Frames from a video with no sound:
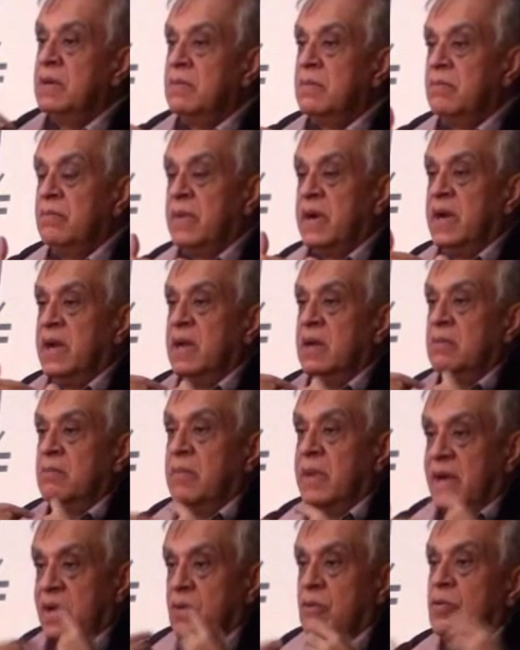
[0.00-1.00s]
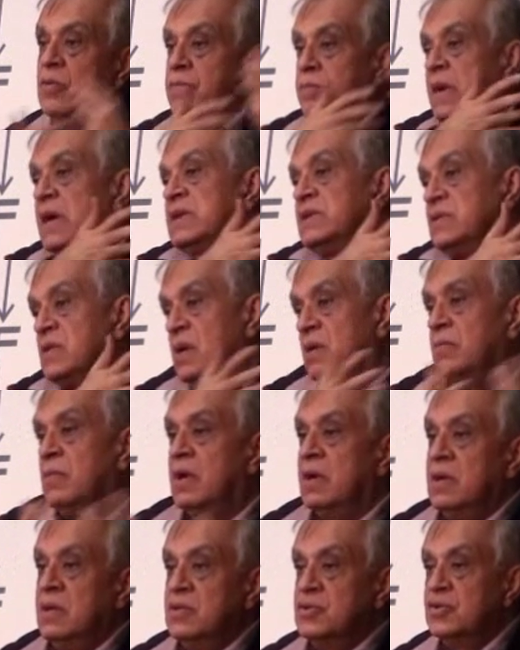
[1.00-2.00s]
but by my own past
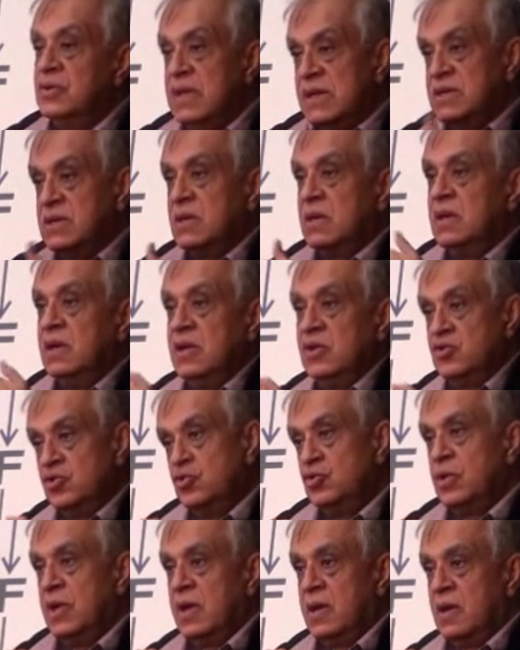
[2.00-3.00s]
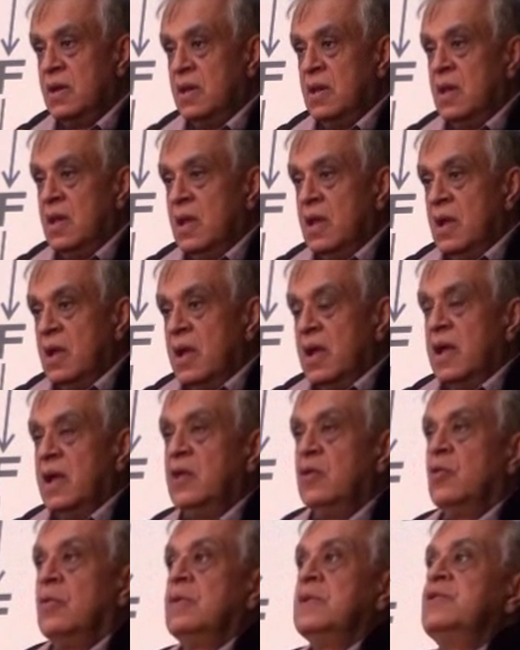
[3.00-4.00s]
karma. So there's an issue there.
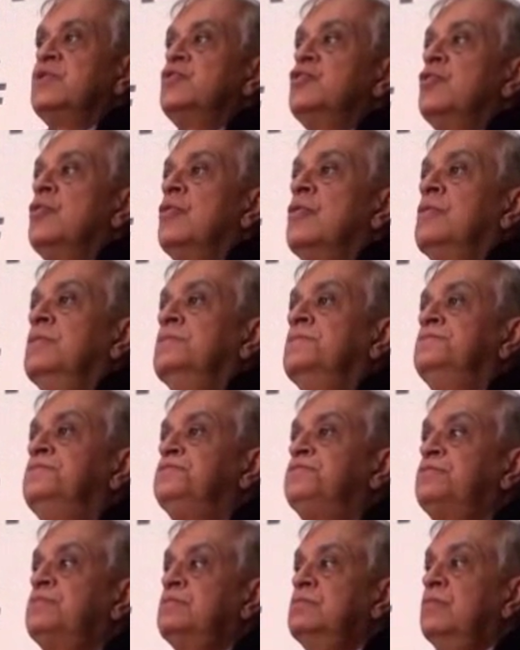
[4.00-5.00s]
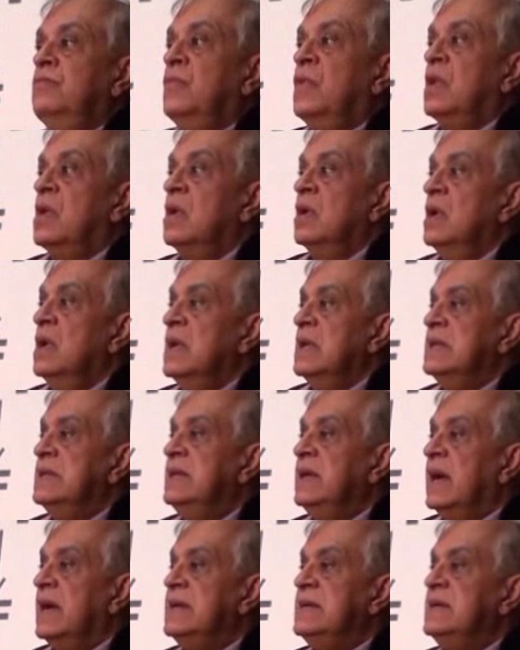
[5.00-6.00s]
And also
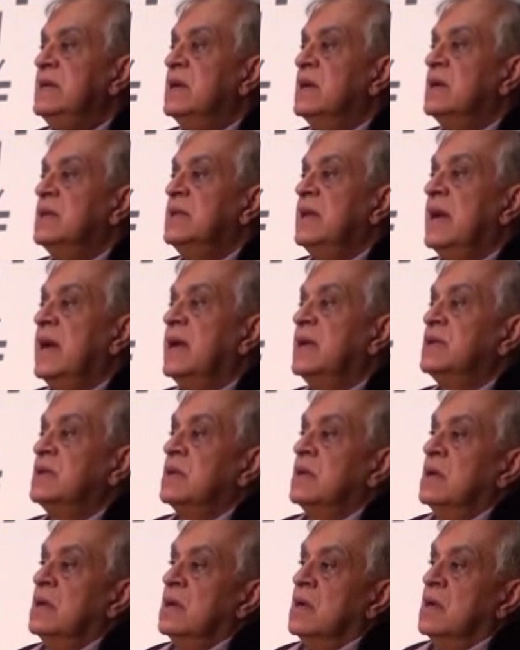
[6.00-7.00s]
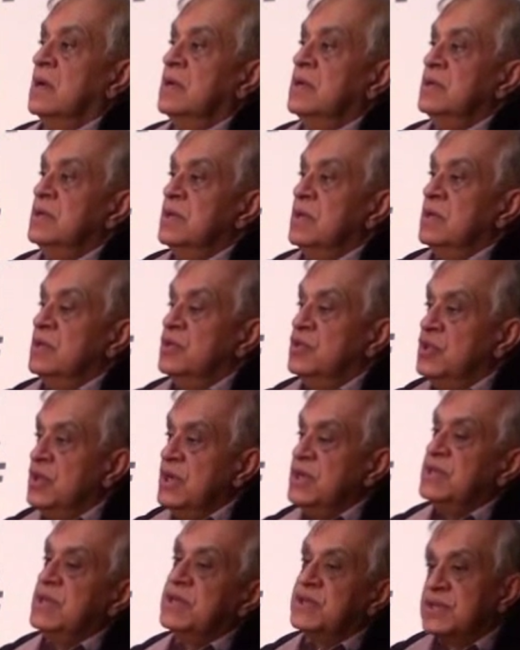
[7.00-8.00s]
the idea that
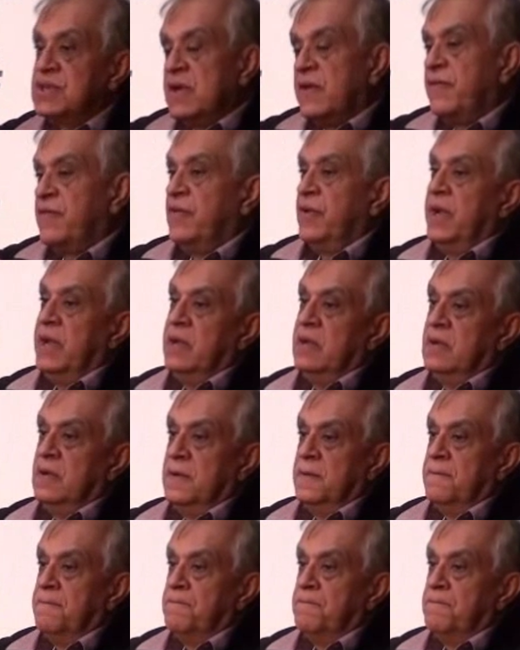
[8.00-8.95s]
Jesus suffering